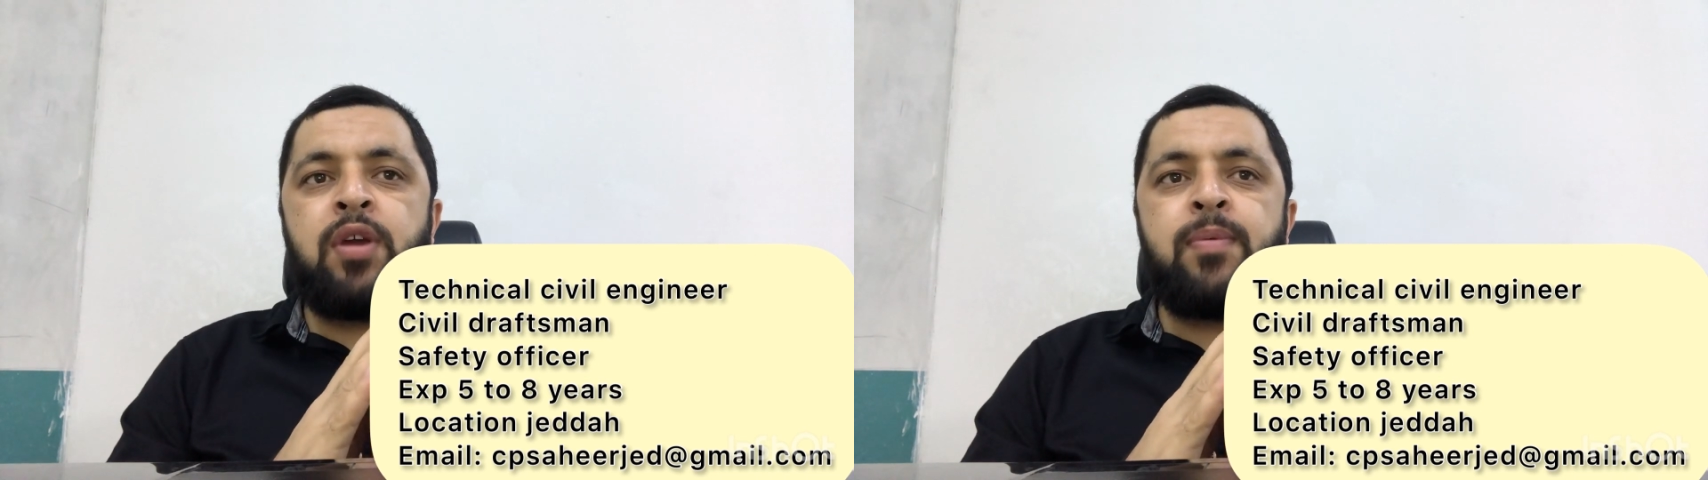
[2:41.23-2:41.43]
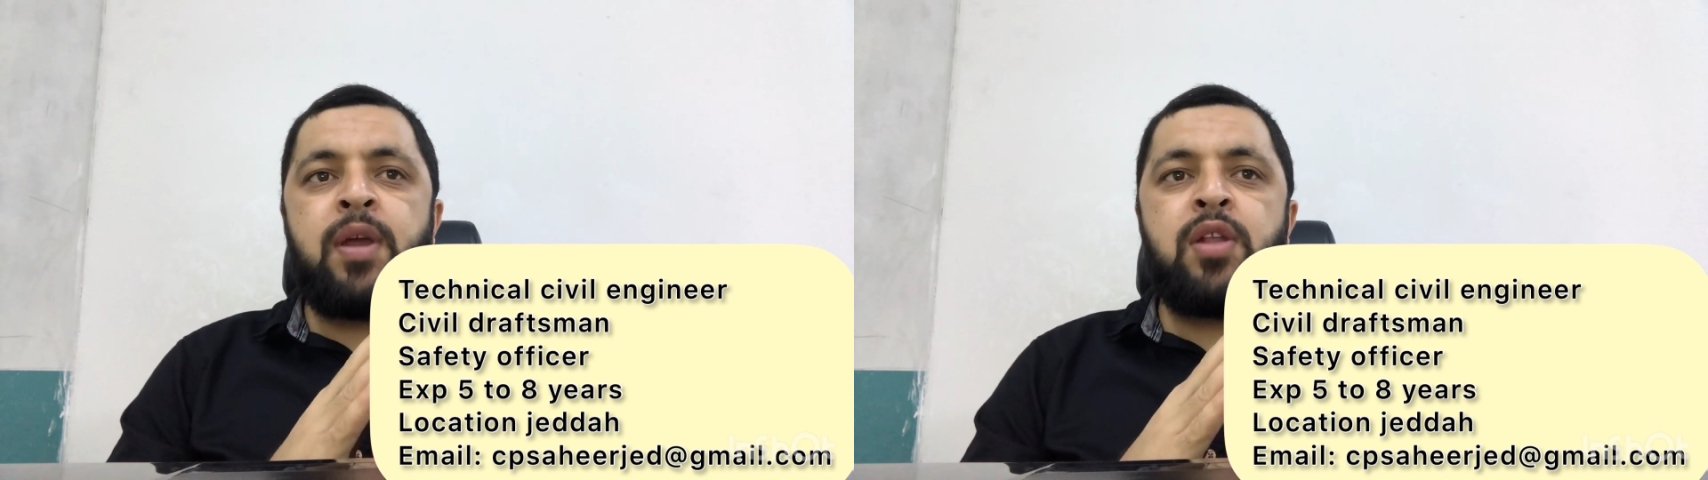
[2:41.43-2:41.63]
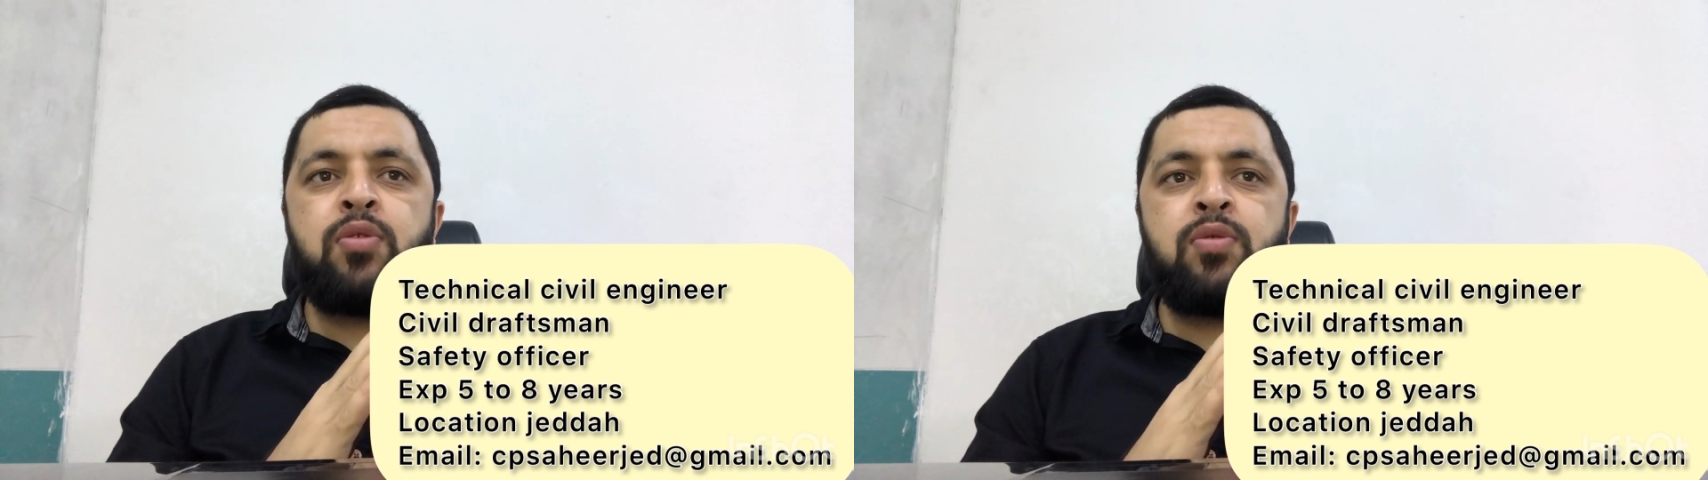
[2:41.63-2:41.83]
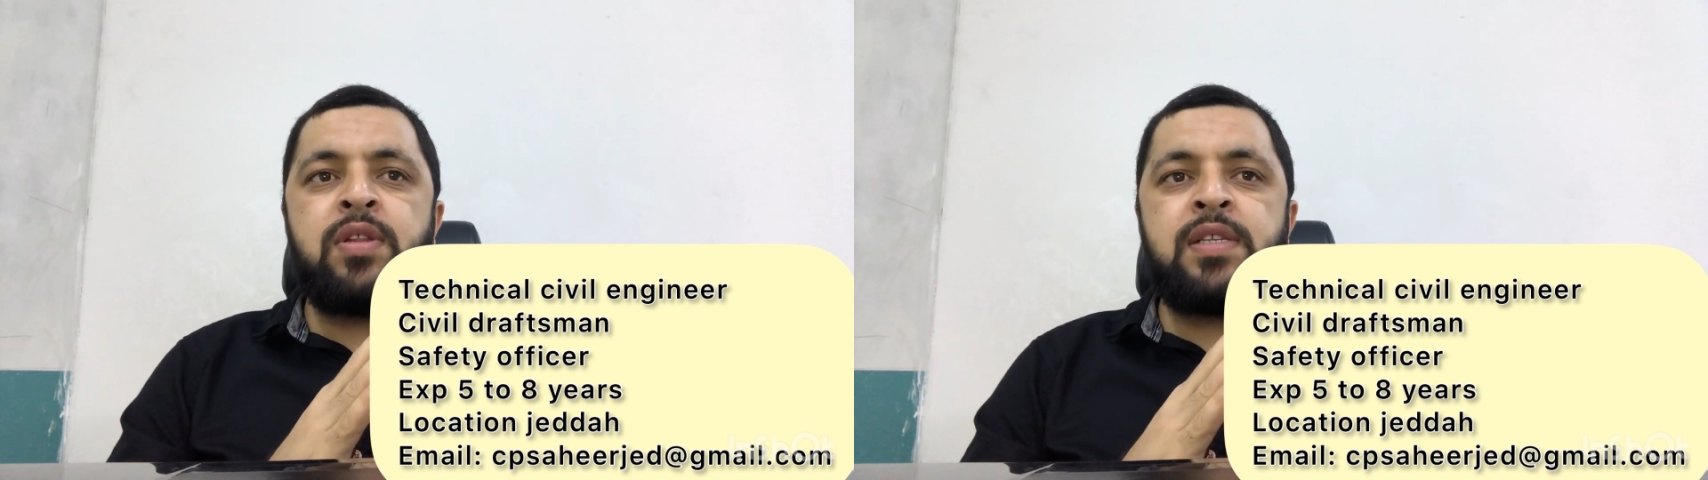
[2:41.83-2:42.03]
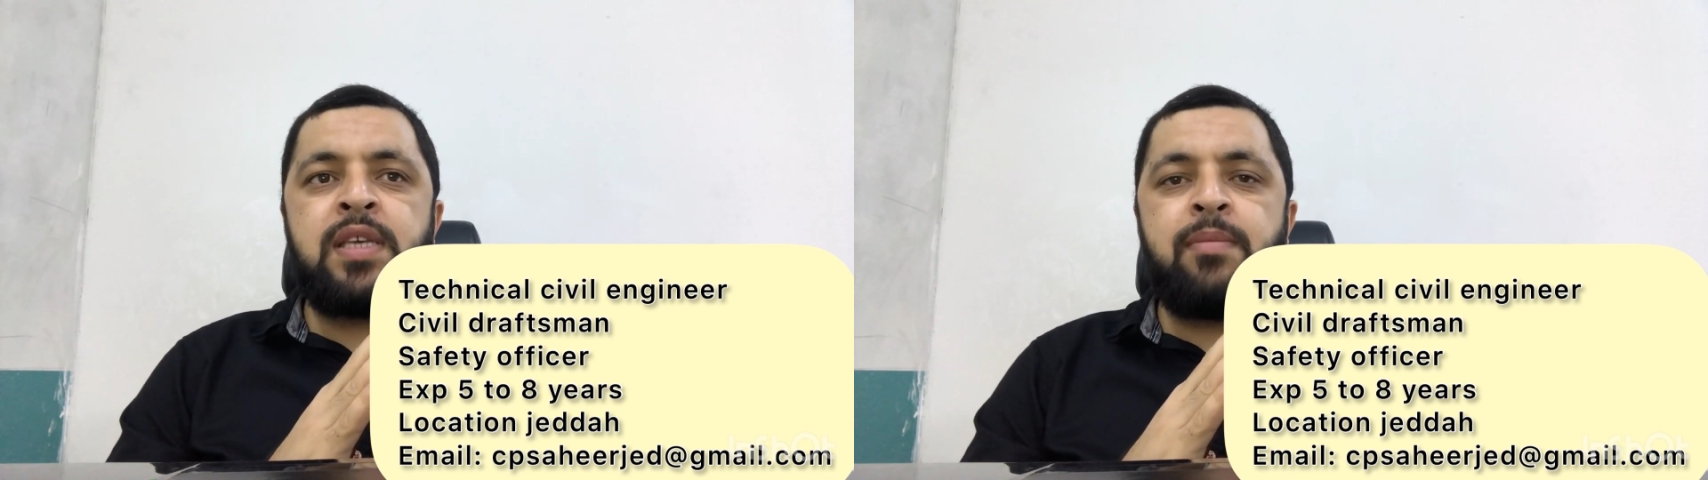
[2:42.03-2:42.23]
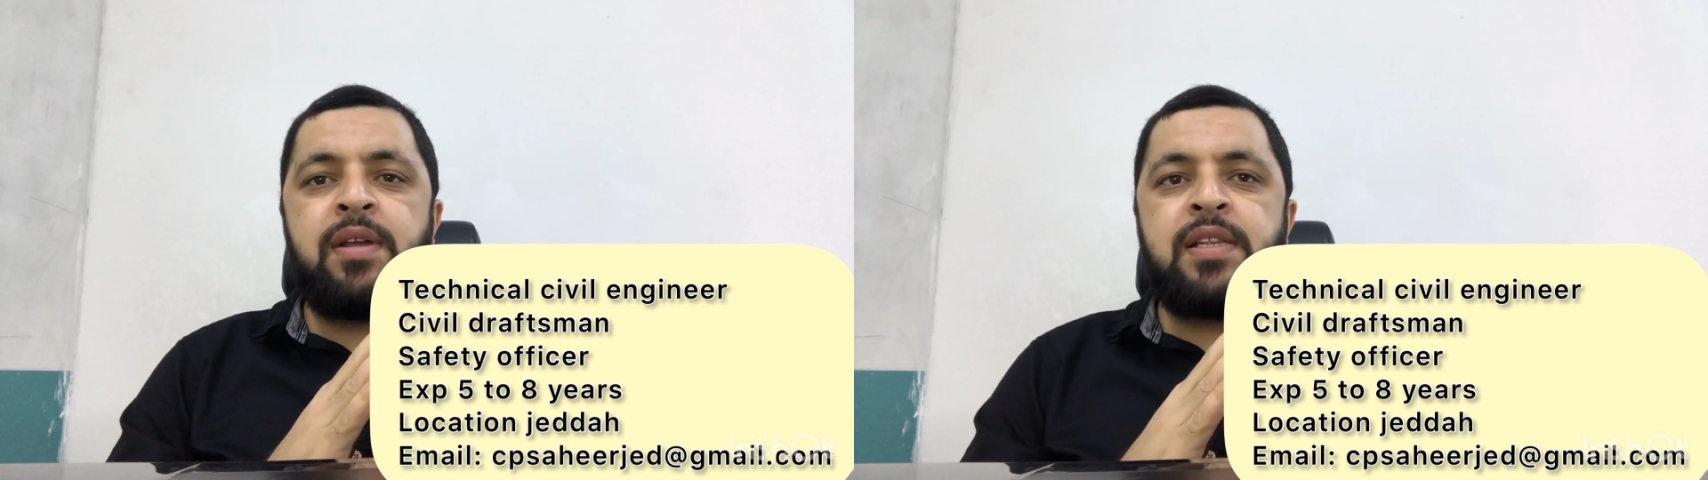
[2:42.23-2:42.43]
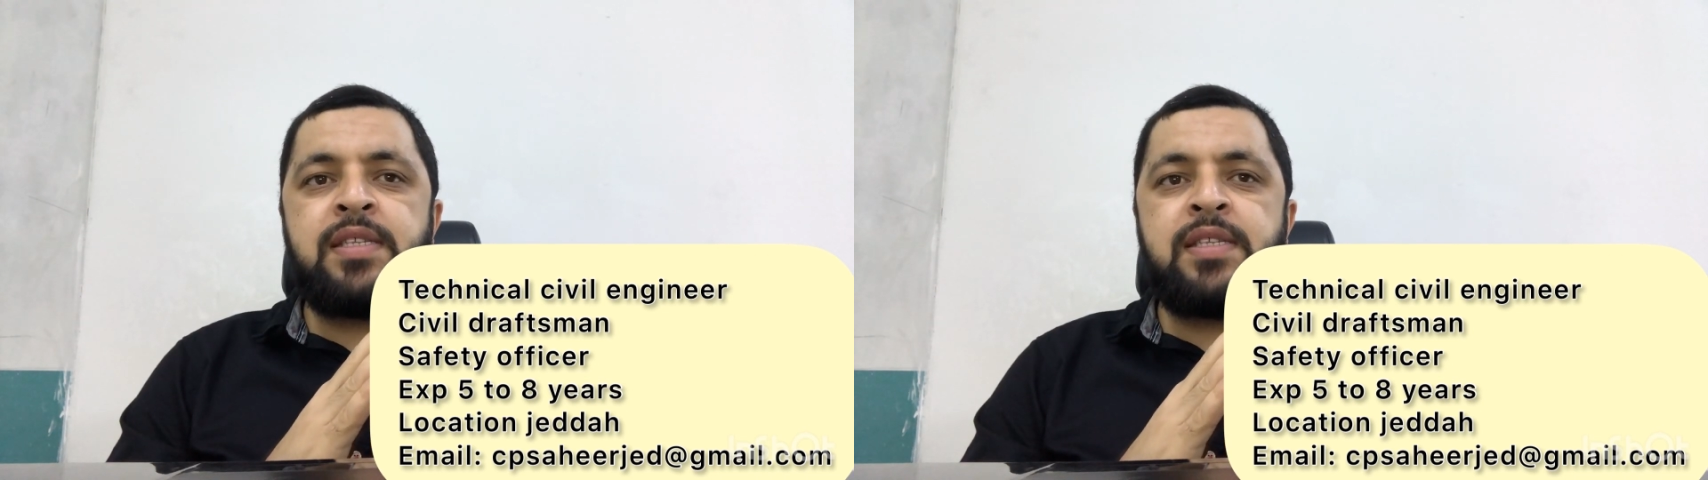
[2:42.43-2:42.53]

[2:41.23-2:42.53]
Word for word: to apply through this email: